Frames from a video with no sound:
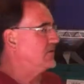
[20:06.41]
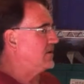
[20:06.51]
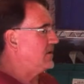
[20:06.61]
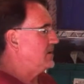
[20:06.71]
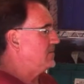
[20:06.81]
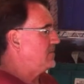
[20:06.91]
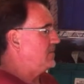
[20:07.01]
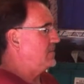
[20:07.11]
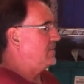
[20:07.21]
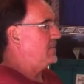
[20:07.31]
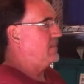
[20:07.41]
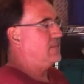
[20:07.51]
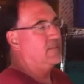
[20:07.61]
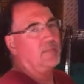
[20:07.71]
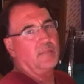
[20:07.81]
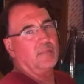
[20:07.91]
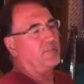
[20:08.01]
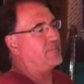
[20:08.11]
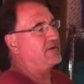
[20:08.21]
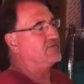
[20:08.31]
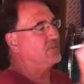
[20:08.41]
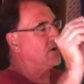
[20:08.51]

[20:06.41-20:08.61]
Draw our pencil